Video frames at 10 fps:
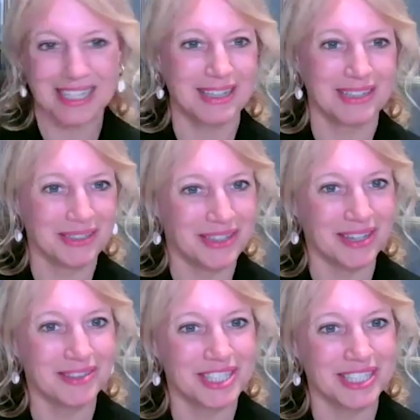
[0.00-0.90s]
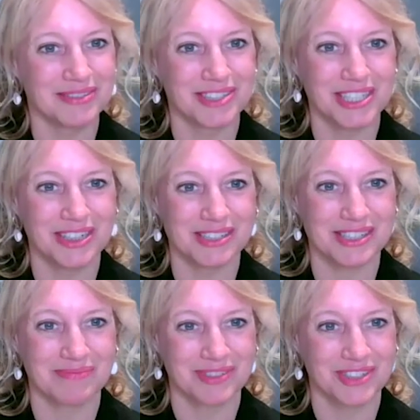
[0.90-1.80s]
she looks
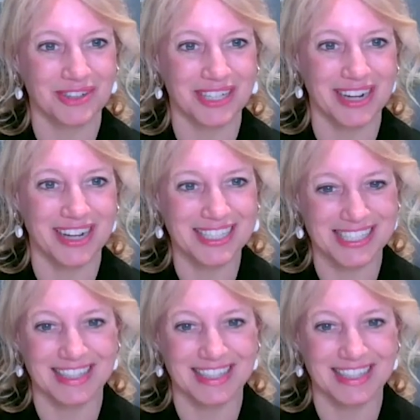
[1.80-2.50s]
jolly nice.